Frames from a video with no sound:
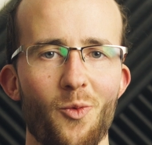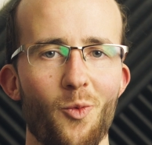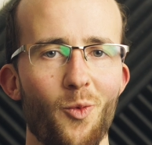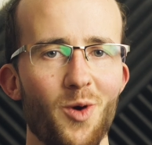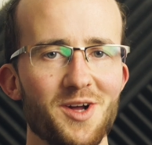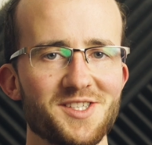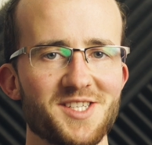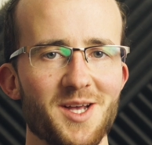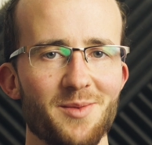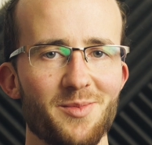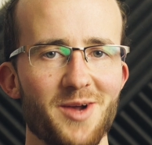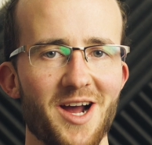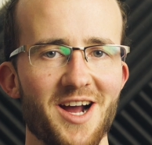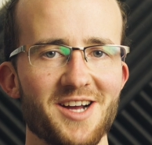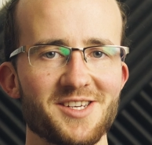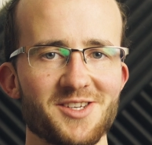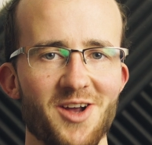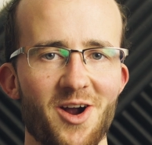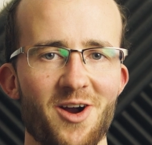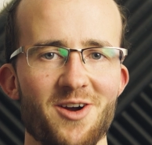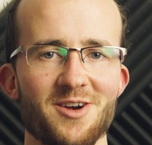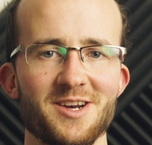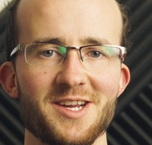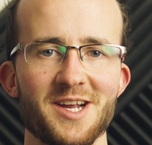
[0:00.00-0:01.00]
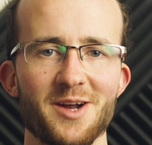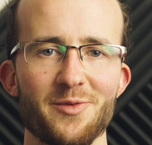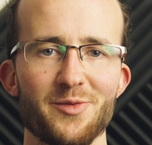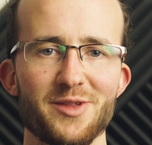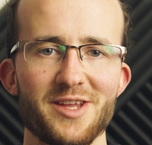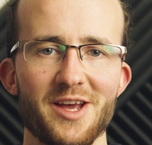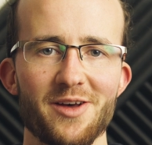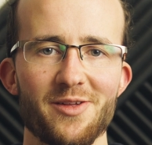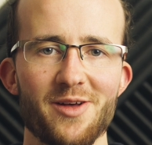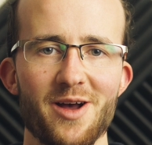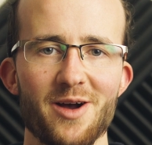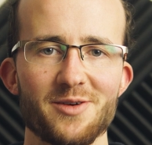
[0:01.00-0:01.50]
What's up guys, Arden here
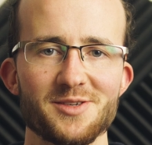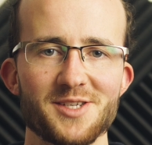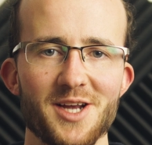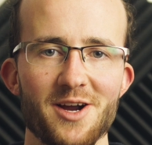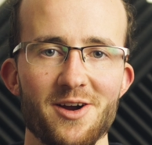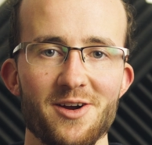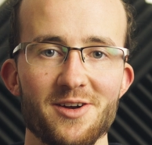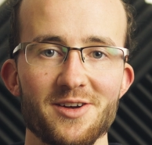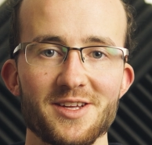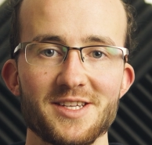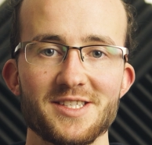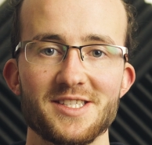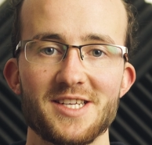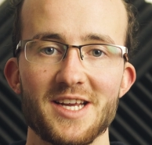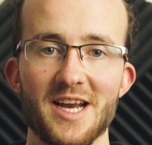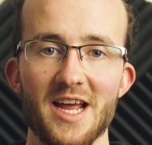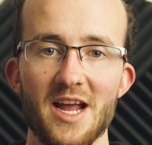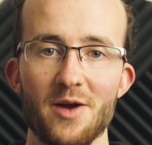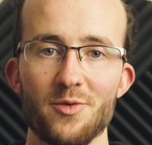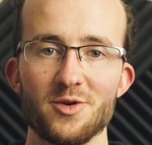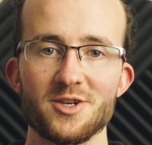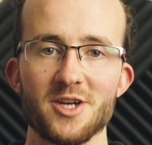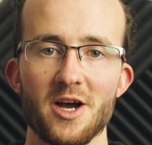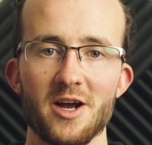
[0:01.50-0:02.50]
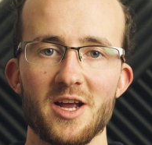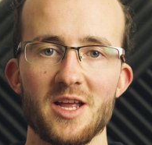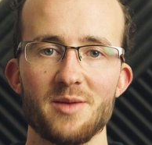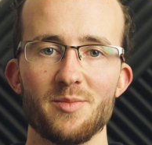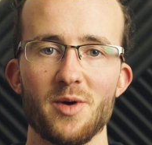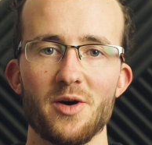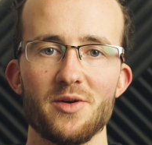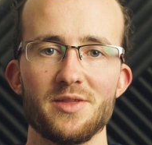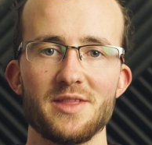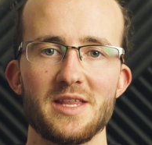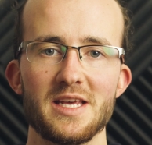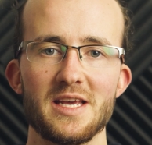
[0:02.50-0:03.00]
with Yellowhouse Aerial, and today we're talking
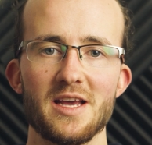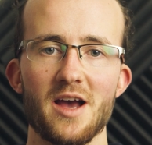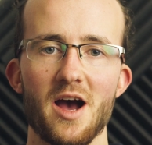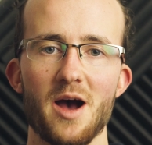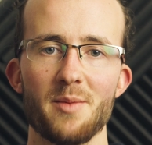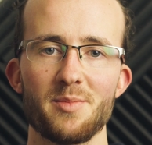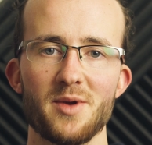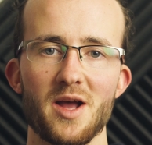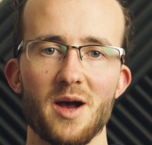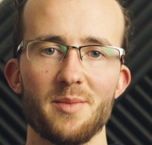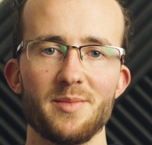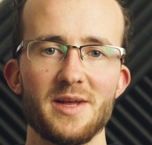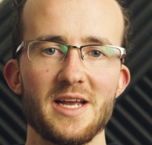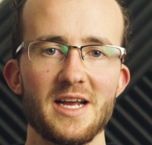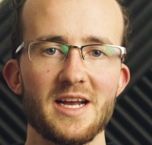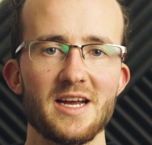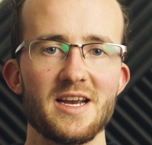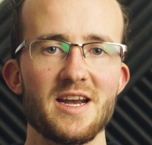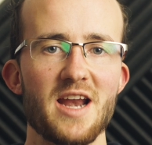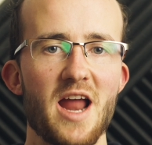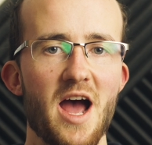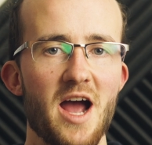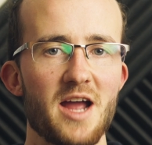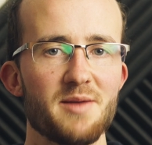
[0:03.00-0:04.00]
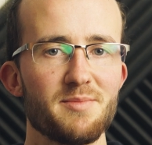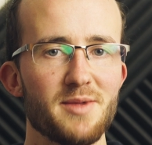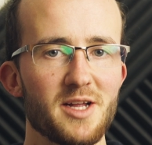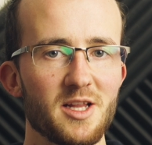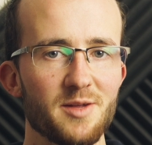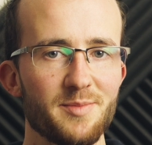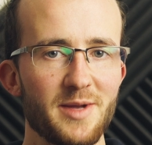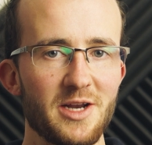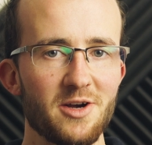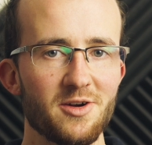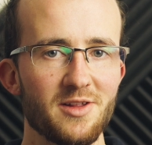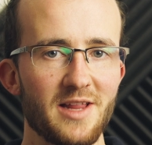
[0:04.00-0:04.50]
about the upcoming
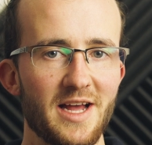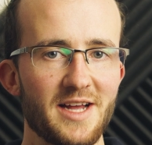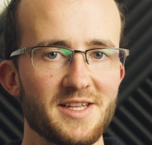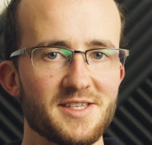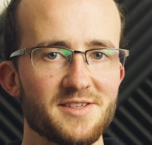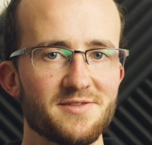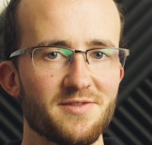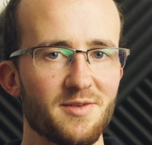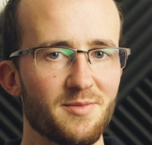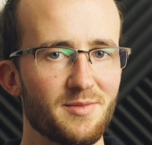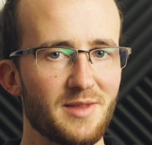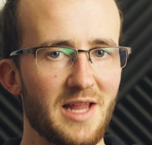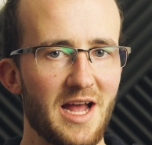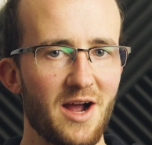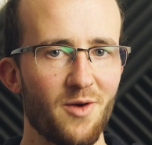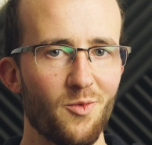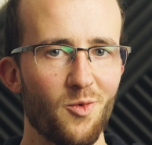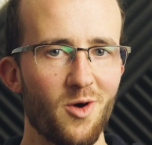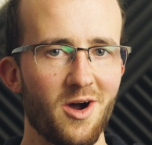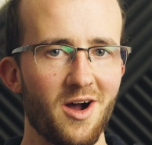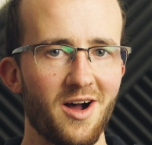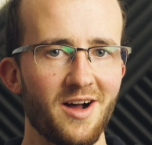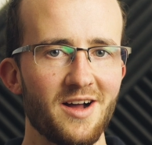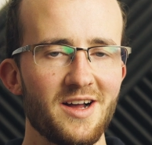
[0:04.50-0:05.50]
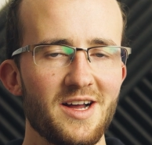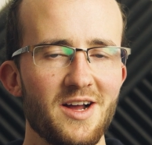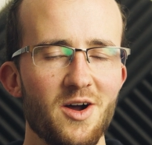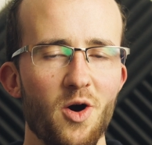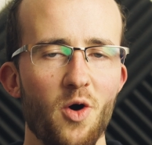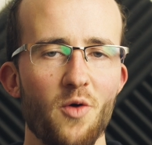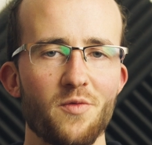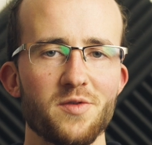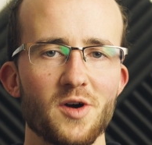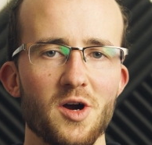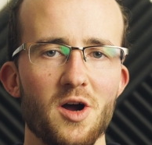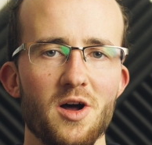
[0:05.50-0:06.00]
9mm lens from Laowa.
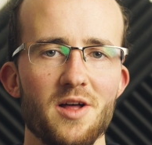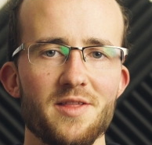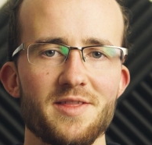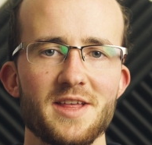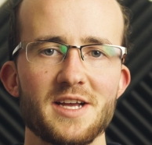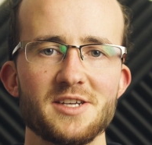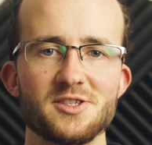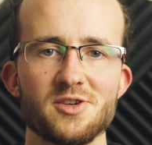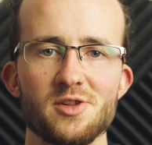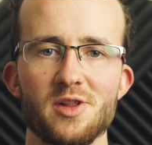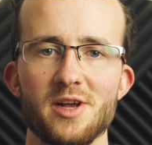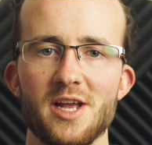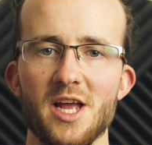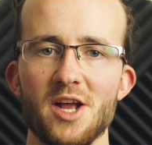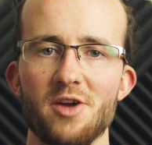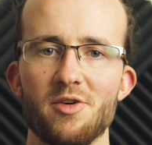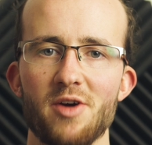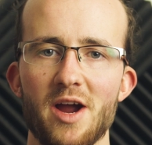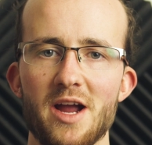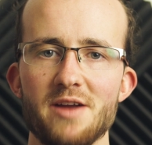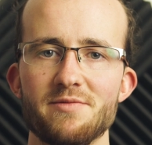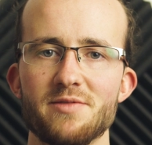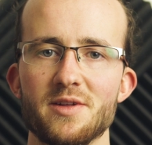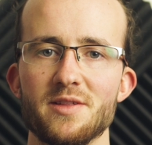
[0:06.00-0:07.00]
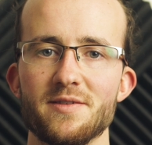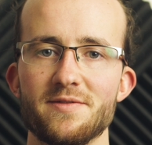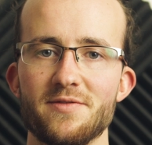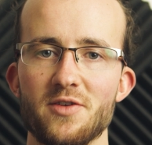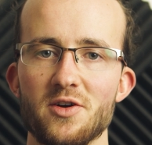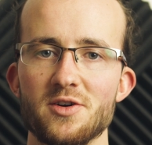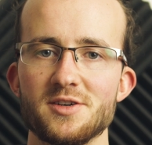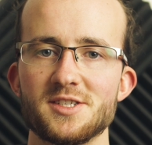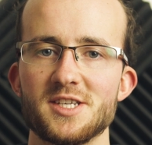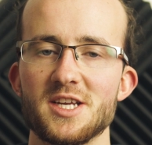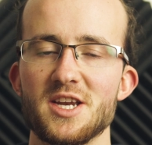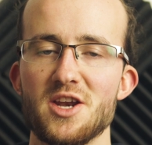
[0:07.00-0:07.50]
Overall, things are looking great for the
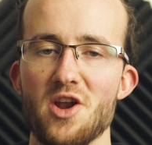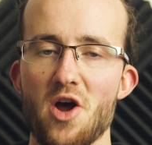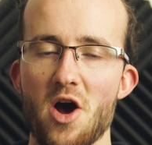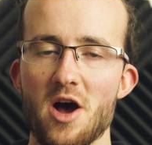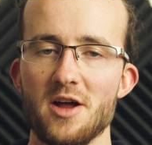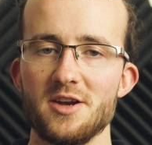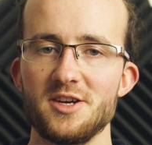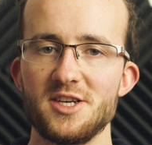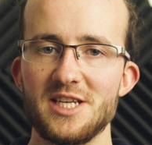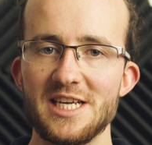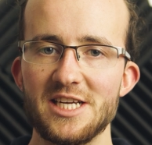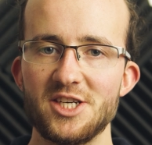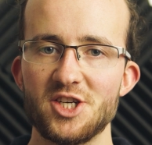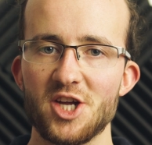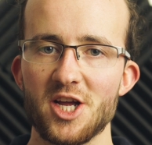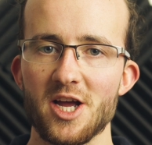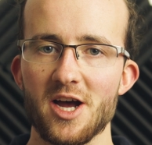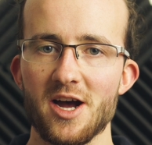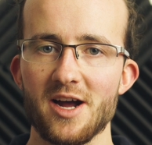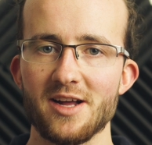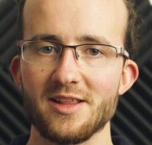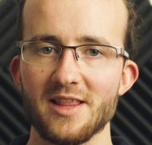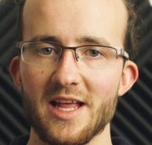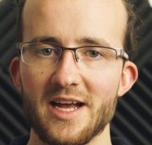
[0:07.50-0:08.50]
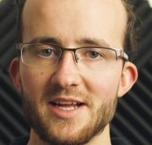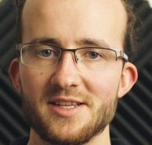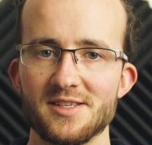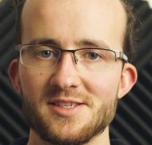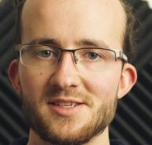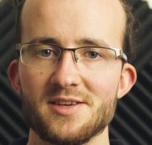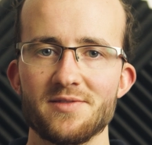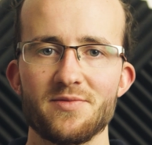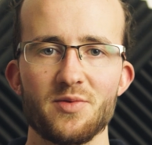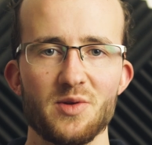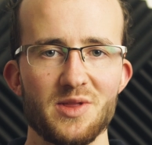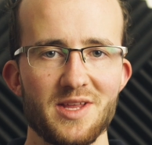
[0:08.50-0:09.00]
first non-DJI
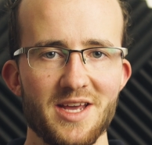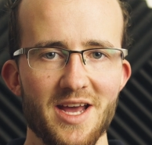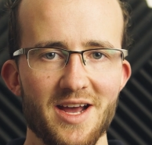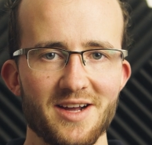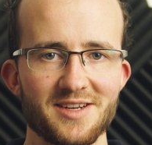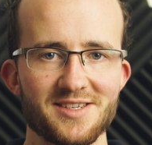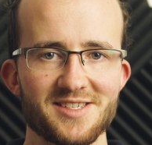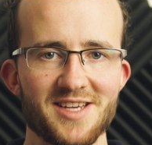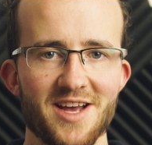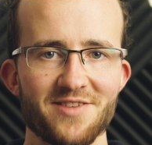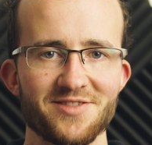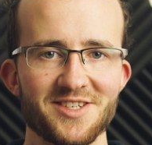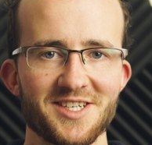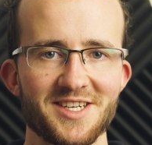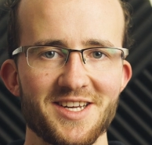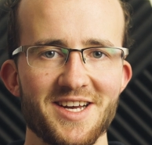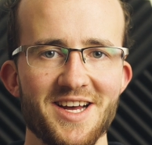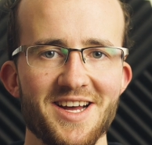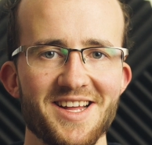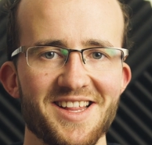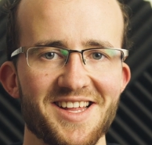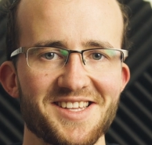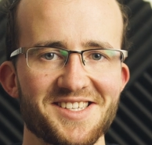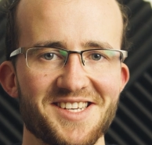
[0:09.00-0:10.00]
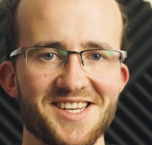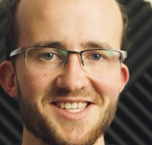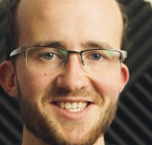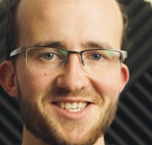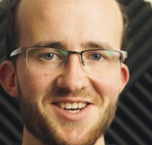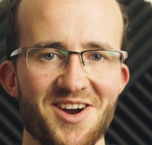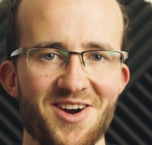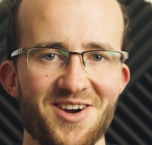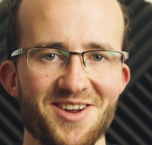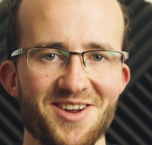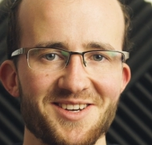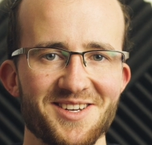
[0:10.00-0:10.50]
lens for the X7. Let's get
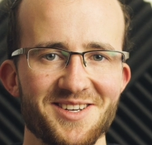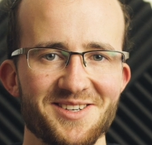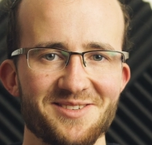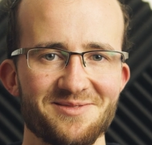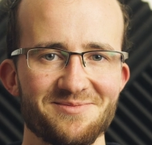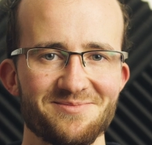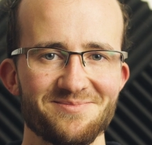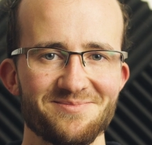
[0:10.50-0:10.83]
started.